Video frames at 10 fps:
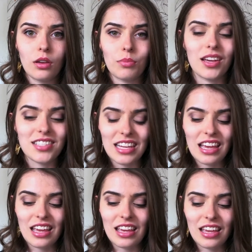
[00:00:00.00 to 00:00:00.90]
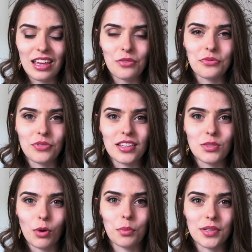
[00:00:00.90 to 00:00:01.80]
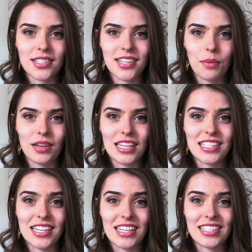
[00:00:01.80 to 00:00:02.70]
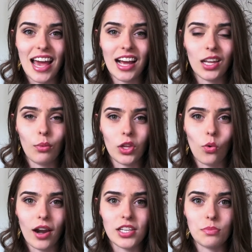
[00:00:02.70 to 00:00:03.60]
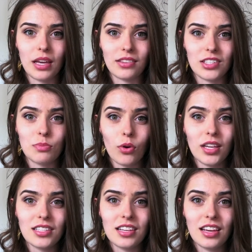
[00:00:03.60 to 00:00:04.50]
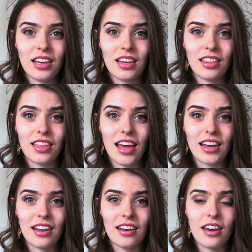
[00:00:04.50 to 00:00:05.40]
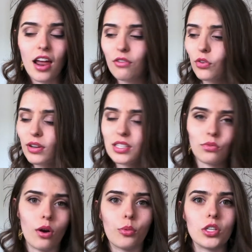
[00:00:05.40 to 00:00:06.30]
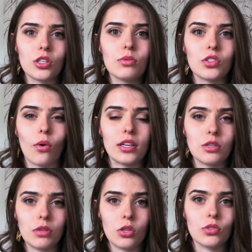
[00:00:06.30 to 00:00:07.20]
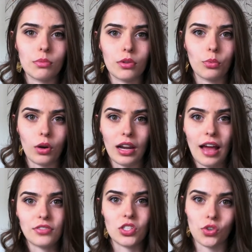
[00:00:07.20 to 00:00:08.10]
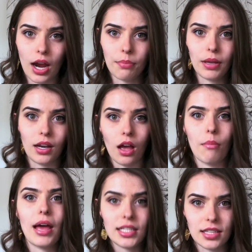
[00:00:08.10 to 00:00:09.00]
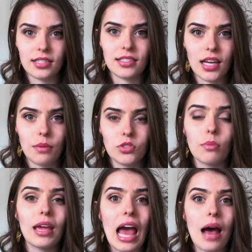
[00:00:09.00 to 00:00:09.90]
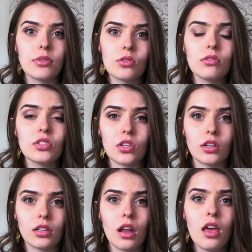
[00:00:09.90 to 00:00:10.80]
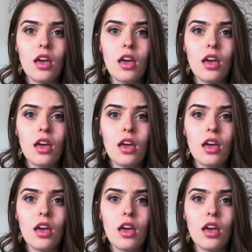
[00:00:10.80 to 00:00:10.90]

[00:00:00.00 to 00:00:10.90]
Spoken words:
Because if this purpose statement isn't exactly what you want it to be at this point, then none of the rest of what we do is going to be usable. We're going to have to scrap it and come back to this step. So make absolutely certain